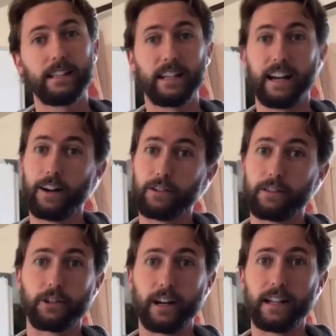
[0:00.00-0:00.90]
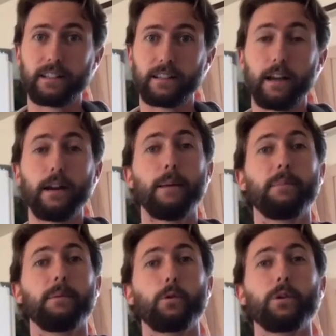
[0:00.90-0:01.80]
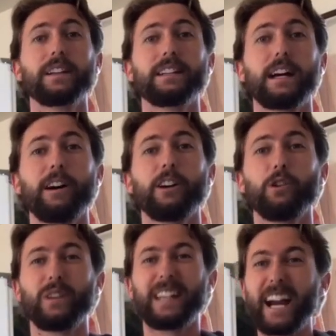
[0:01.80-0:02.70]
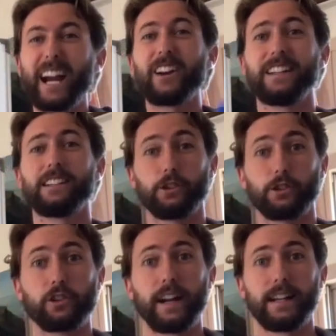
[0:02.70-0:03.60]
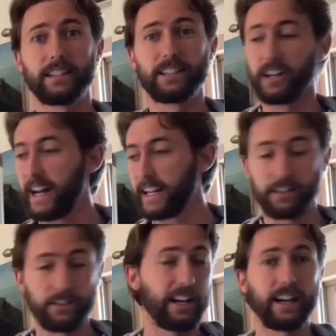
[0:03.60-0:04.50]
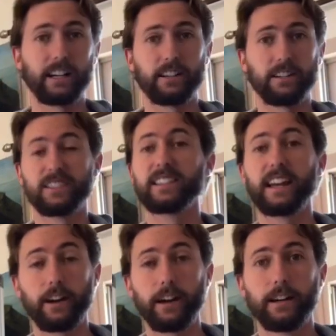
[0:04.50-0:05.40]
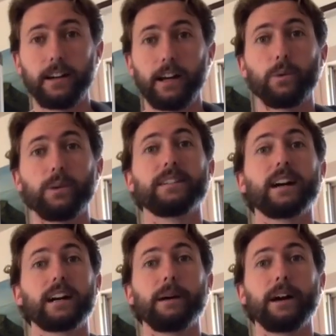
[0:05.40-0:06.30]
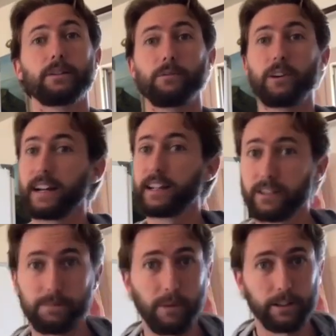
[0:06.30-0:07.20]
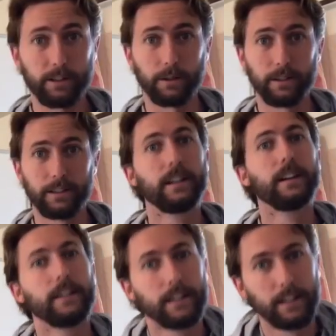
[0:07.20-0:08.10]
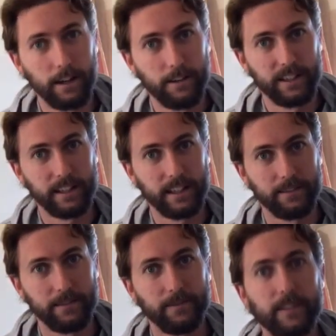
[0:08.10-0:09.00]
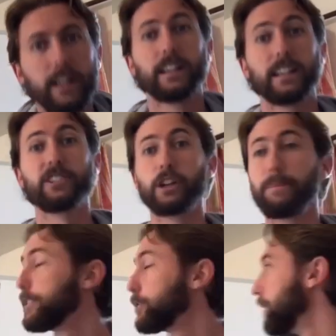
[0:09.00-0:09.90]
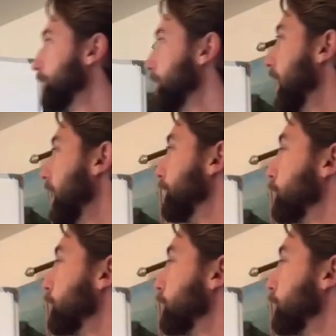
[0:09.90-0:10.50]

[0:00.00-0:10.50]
and inheritance of traits. But before we can talk about how you inherit your traits, like your eye color, your hair color, etc., we need to talk about the miraculous molecule of DNA. Let's jump into it. All right, so